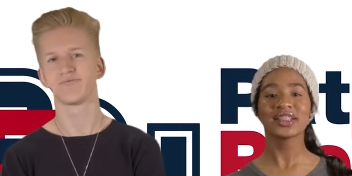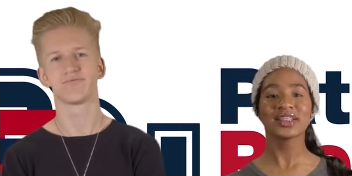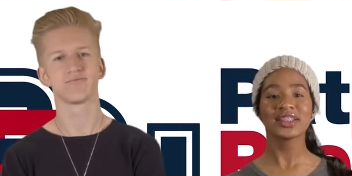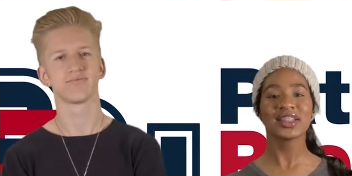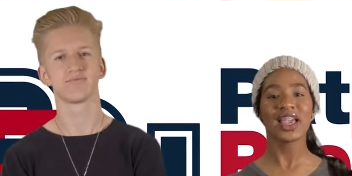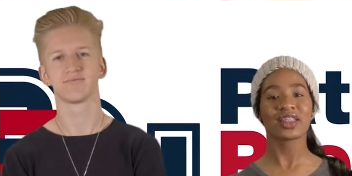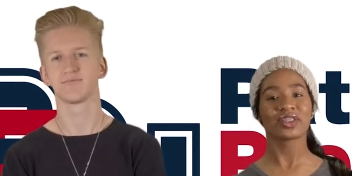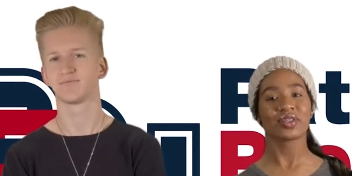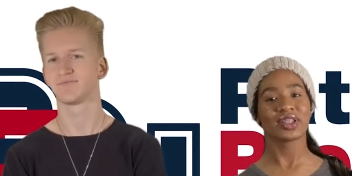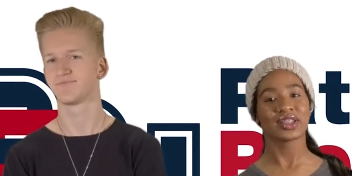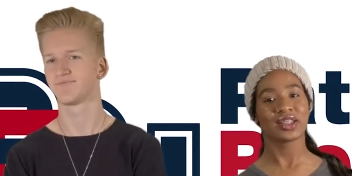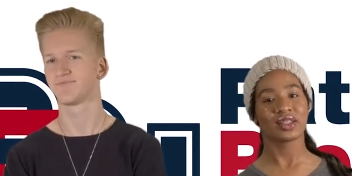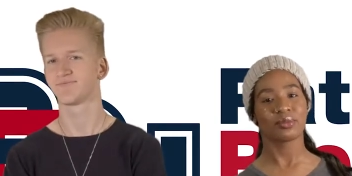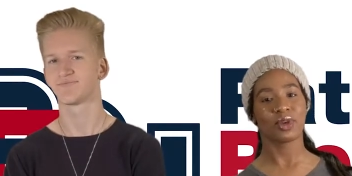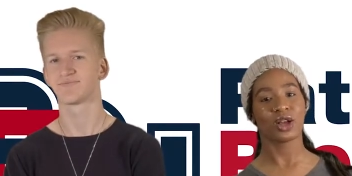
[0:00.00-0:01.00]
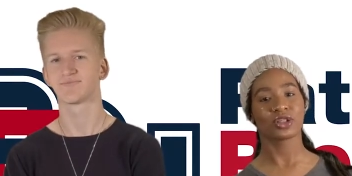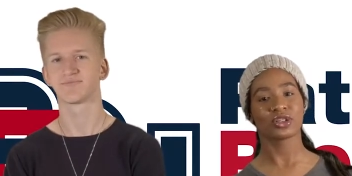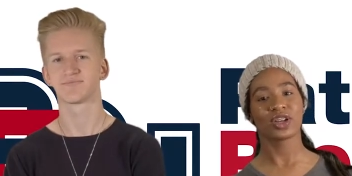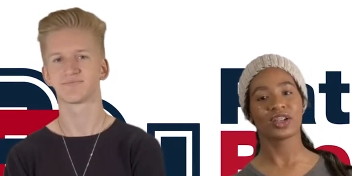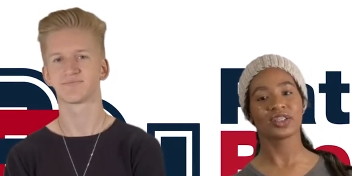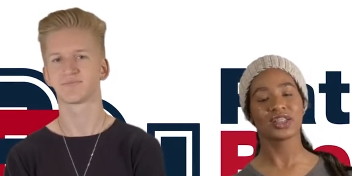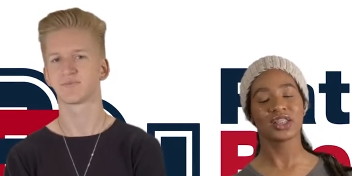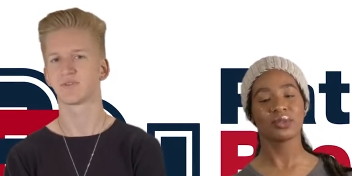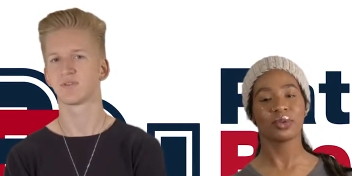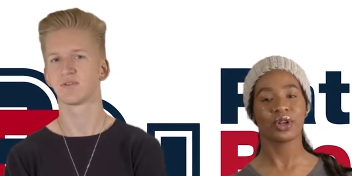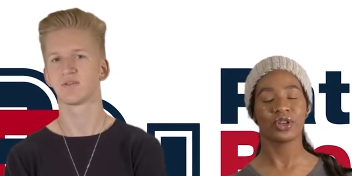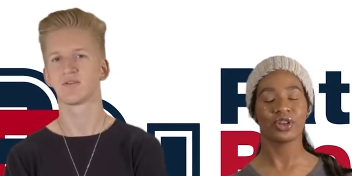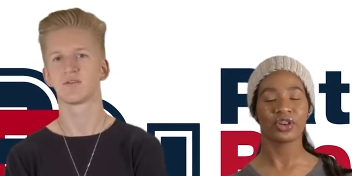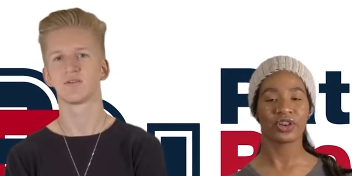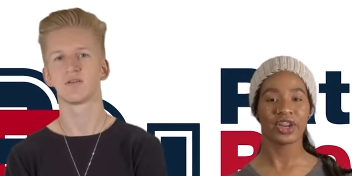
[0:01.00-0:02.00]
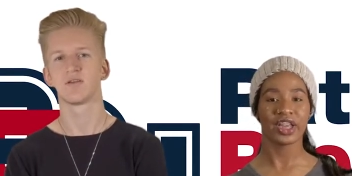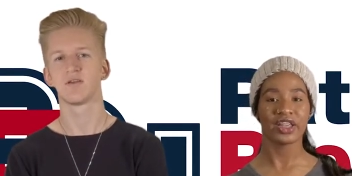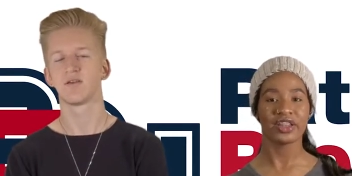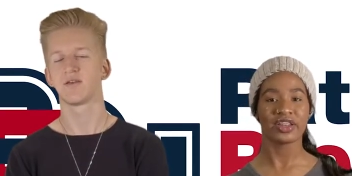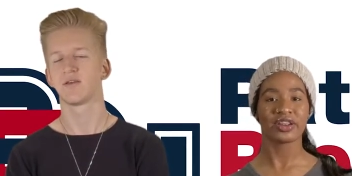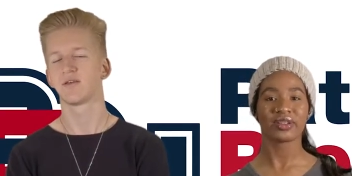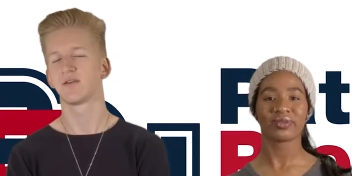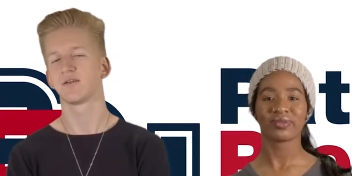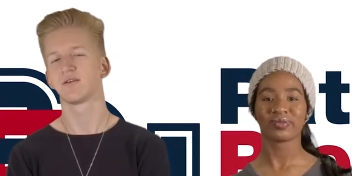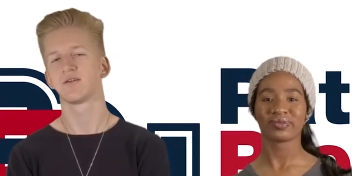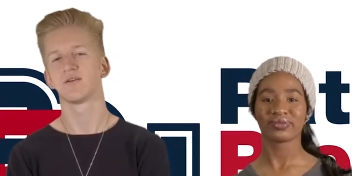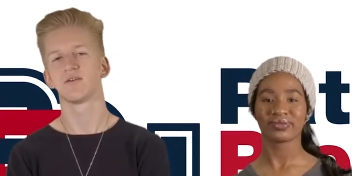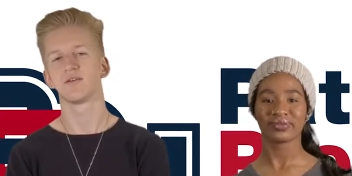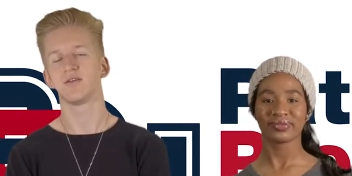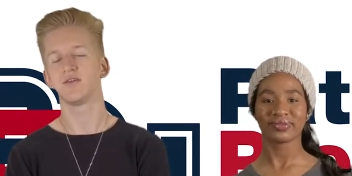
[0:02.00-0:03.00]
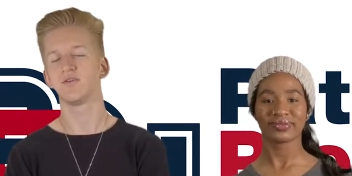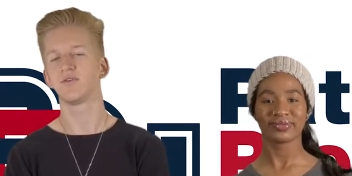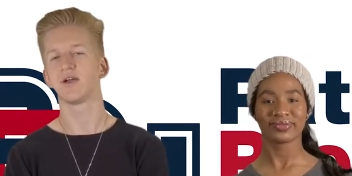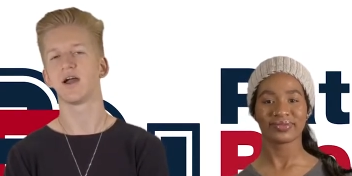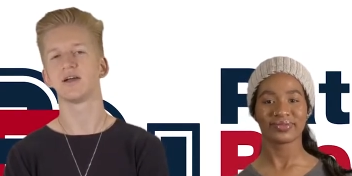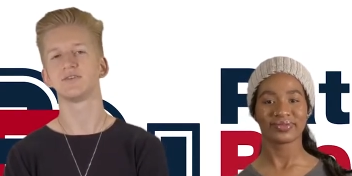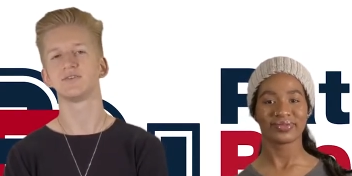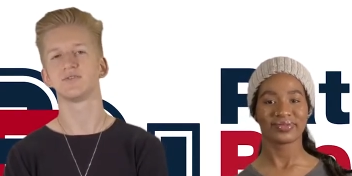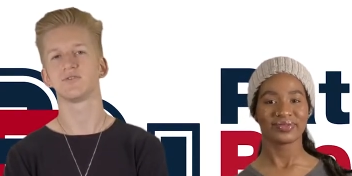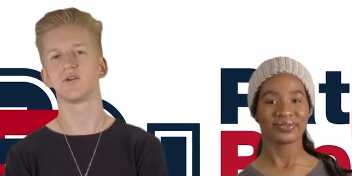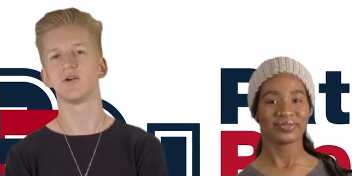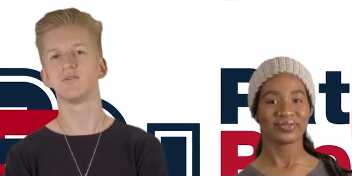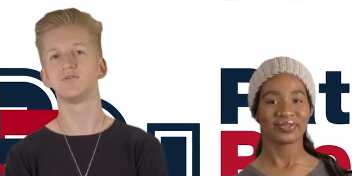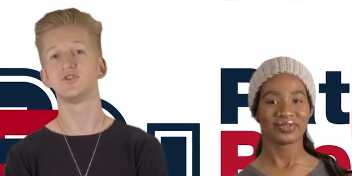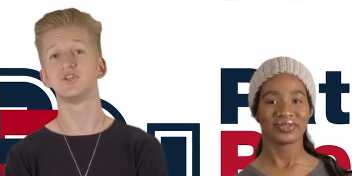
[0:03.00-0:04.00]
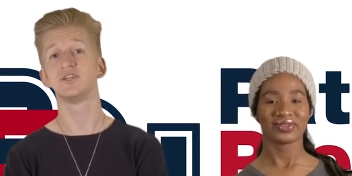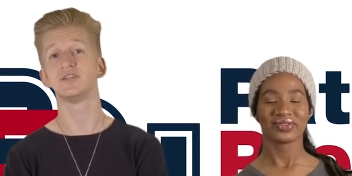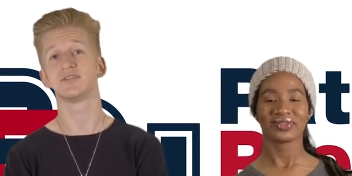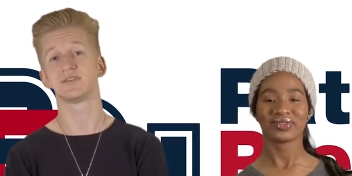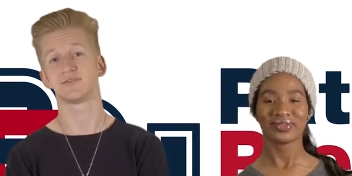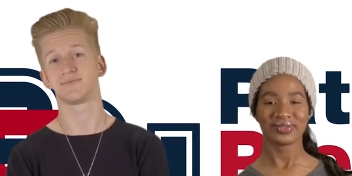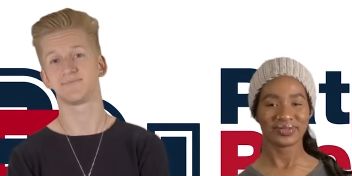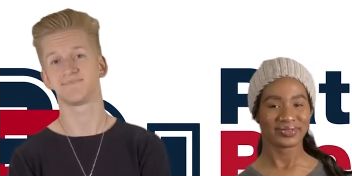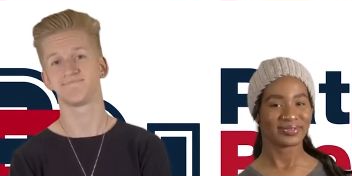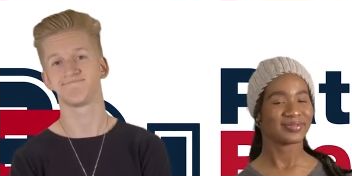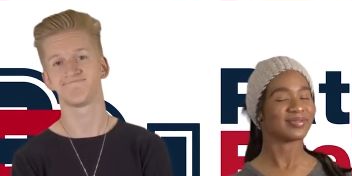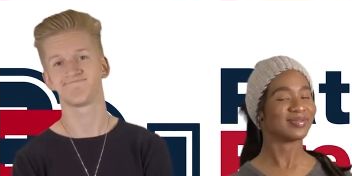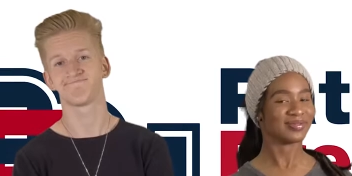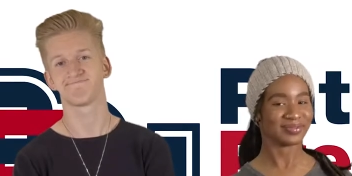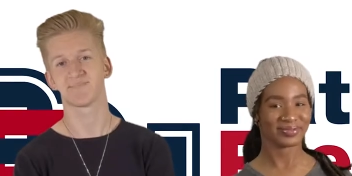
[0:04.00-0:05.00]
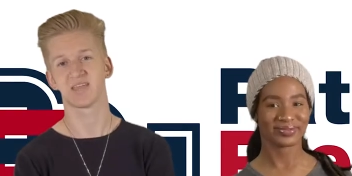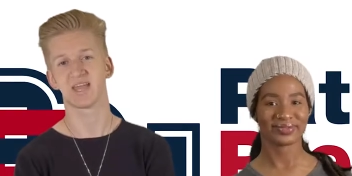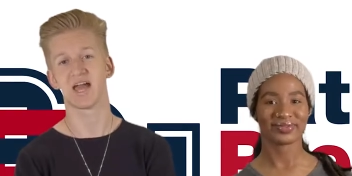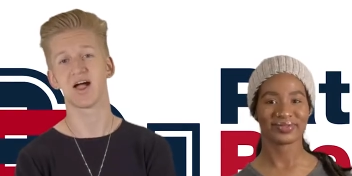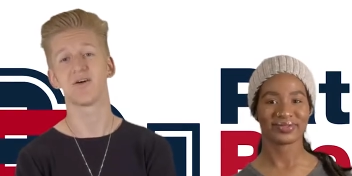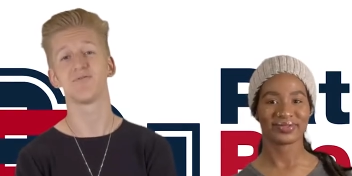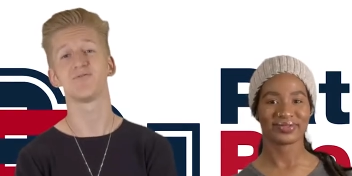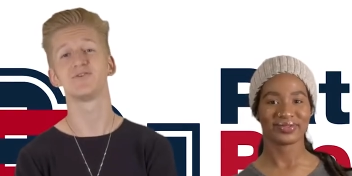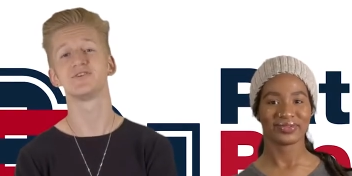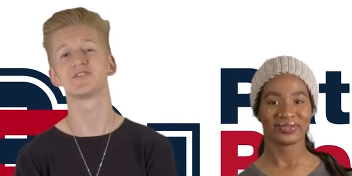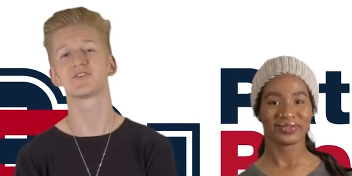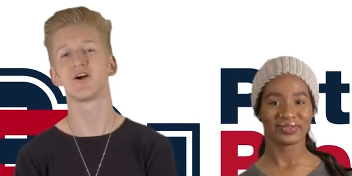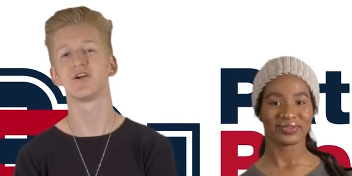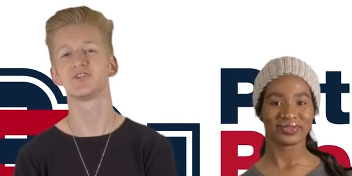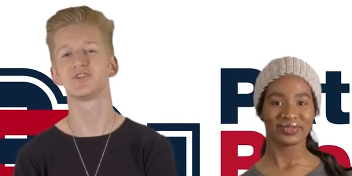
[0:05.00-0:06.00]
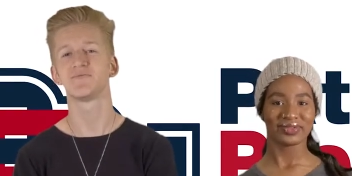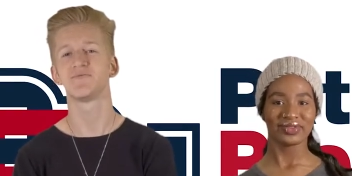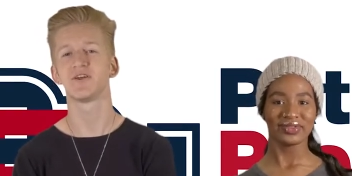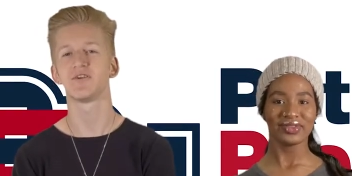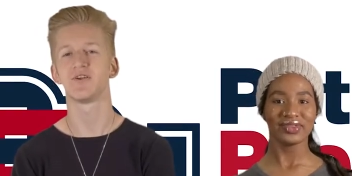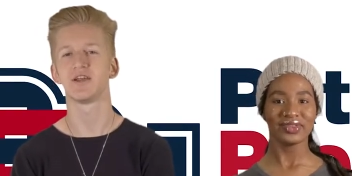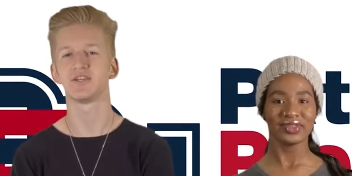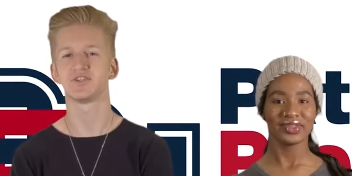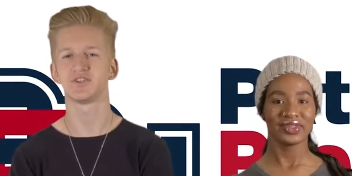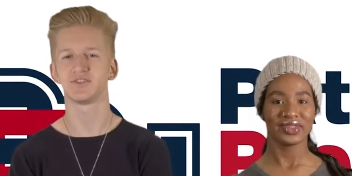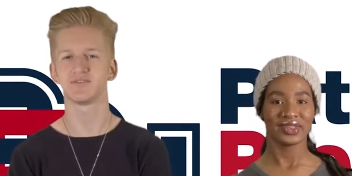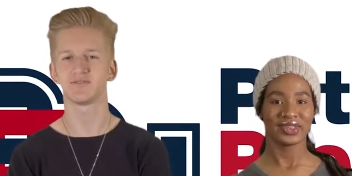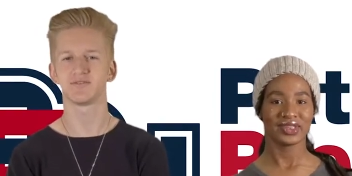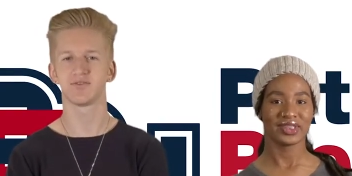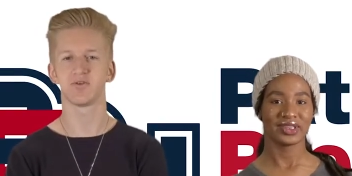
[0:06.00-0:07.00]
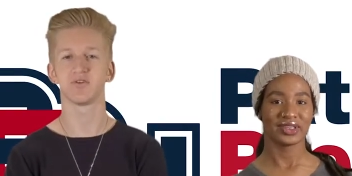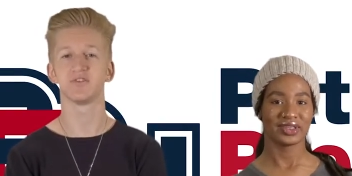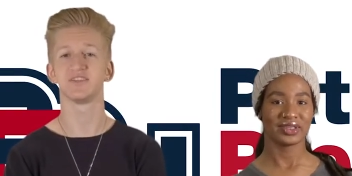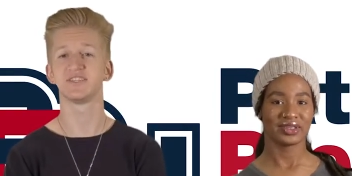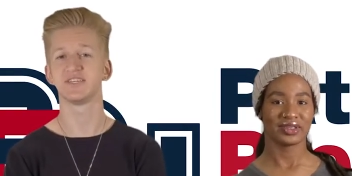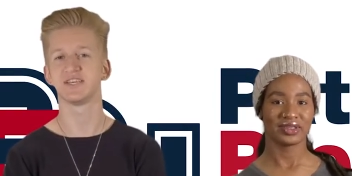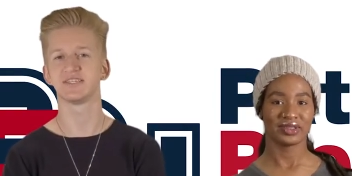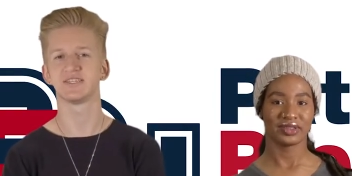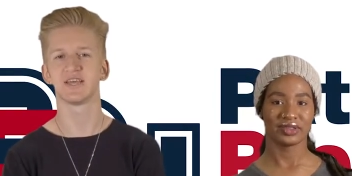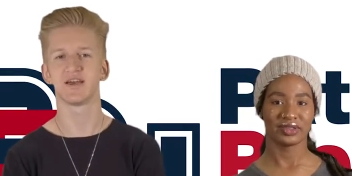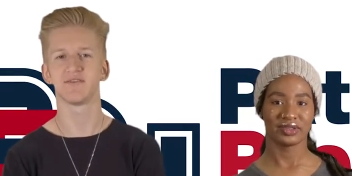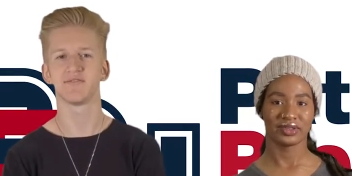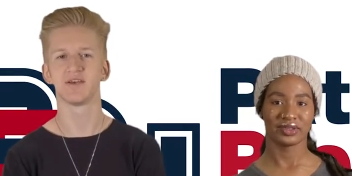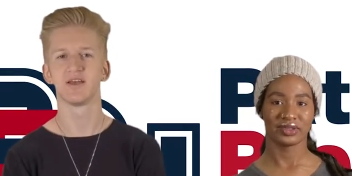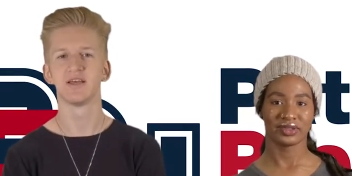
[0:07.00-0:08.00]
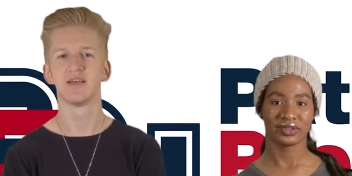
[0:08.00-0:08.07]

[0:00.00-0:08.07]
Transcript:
Speaker 1: Litzy, and the rest of the mock trial team on your great year.
Speaker 2: You guys are OGs. California Scholarship Federation, or the CSF,